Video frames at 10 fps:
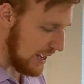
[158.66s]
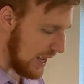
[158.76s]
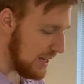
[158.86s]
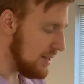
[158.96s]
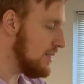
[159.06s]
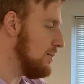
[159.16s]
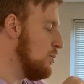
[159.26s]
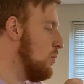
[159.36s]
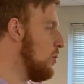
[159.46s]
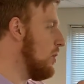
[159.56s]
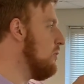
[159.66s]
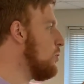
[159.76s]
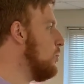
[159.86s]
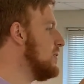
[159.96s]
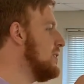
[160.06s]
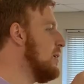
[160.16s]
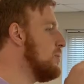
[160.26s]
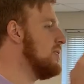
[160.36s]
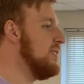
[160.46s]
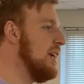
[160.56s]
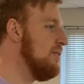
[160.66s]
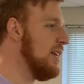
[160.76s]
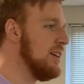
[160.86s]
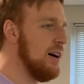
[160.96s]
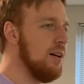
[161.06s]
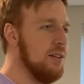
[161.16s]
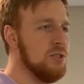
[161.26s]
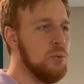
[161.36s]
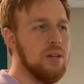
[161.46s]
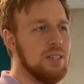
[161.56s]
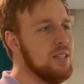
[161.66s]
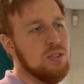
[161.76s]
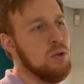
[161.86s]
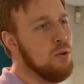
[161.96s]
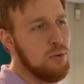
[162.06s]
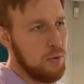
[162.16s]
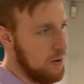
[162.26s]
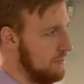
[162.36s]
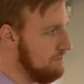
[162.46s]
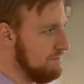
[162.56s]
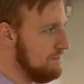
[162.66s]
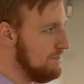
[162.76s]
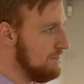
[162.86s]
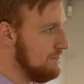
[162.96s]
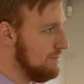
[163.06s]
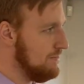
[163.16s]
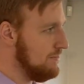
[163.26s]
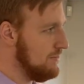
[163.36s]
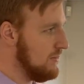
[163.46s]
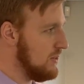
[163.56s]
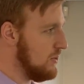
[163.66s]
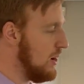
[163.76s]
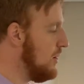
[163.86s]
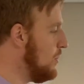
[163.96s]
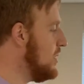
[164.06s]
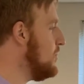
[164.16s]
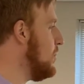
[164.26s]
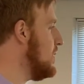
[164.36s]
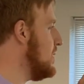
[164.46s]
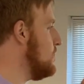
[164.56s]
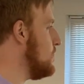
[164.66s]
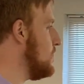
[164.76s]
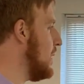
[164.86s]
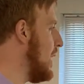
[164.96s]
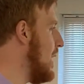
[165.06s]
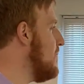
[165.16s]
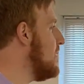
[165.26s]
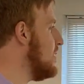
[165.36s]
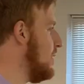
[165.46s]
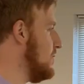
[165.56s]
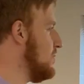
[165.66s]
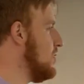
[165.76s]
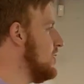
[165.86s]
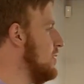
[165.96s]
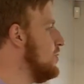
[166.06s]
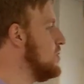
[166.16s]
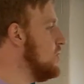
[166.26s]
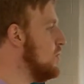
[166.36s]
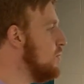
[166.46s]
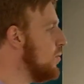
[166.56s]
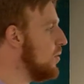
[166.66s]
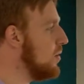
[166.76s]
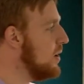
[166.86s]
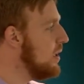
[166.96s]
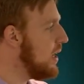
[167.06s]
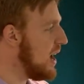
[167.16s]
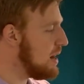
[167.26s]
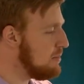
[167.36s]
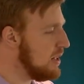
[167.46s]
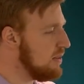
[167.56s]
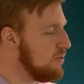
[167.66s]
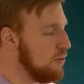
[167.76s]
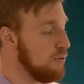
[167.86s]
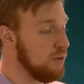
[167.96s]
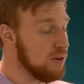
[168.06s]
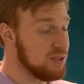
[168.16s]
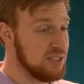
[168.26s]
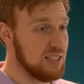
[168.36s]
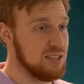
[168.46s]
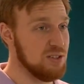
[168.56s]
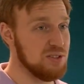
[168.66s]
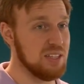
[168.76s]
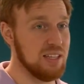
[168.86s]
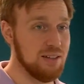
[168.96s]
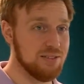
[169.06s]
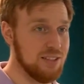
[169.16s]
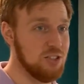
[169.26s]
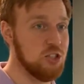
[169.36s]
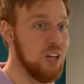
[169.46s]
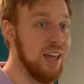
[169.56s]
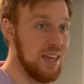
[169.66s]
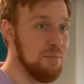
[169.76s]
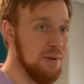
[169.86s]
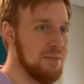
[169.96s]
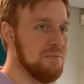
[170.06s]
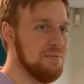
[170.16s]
And moreover, once they received that knowledge, what did it do for them? Right? What did having the knowledge of good and evil do for Adam and Eve? Well, first, it induced guilt and shame,